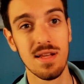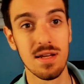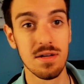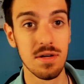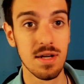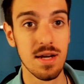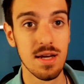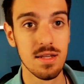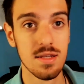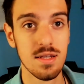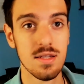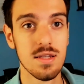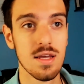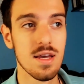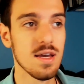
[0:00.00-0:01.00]

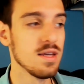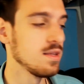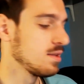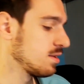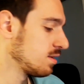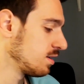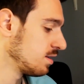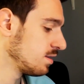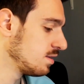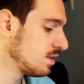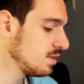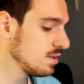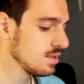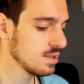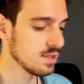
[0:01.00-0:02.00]
unrelated and it
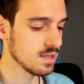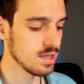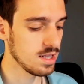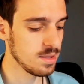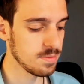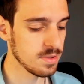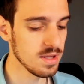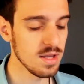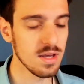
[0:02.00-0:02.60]
didn't help